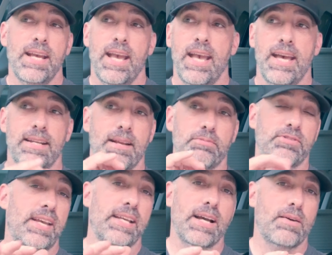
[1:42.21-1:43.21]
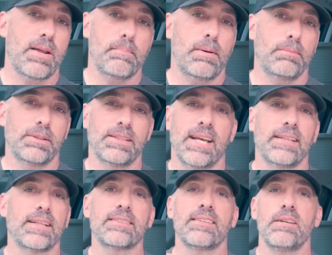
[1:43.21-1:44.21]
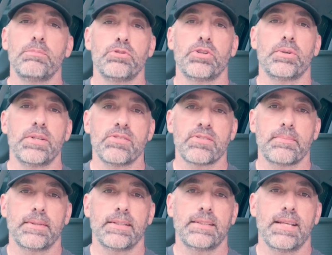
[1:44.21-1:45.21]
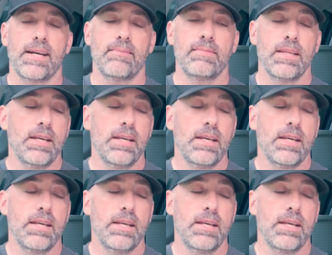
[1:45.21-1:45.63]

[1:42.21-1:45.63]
and I'm staying out on public land, like say in Missouri or something like that.